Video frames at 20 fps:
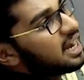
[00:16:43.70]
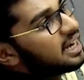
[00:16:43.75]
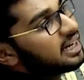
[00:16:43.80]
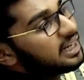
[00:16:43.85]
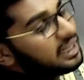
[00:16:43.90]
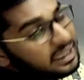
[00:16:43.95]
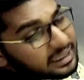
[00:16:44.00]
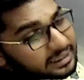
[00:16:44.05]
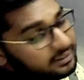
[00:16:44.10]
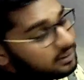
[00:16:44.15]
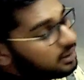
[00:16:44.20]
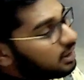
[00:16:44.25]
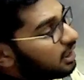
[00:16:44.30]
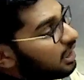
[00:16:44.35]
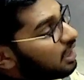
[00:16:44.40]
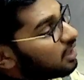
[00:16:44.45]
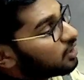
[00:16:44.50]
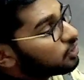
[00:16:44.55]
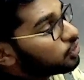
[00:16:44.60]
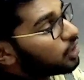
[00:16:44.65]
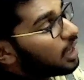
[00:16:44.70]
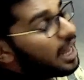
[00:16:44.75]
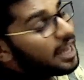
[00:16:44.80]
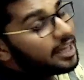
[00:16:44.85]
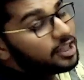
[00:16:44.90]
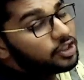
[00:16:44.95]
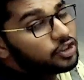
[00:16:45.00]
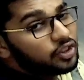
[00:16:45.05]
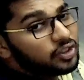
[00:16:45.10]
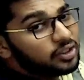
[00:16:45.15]
and S. So
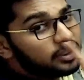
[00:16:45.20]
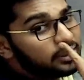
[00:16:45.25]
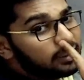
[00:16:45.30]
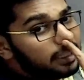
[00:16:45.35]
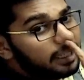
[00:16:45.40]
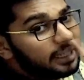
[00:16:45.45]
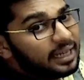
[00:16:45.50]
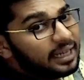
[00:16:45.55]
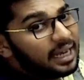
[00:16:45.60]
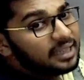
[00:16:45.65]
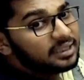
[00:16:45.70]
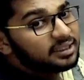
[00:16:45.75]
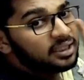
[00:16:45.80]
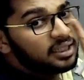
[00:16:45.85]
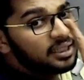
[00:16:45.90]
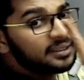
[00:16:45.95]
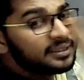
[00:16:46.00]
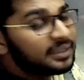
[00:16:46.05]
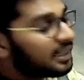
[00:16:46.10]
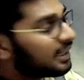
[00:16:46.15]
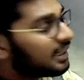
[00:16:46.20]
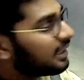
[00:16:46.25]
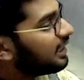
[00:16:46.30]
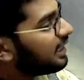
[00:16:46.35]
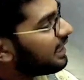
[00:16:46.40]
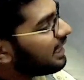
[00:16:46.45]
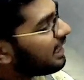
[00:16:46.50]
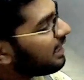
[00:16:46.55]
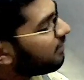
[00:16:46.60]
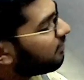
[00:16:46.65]
isocitric acid is
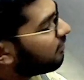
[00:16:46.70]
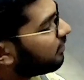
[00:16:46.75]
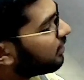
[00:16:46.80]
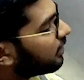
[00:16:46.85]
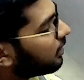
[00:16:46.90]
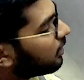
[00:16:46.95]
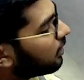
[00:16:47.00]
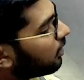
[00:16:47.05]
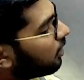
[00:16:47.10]
cleaved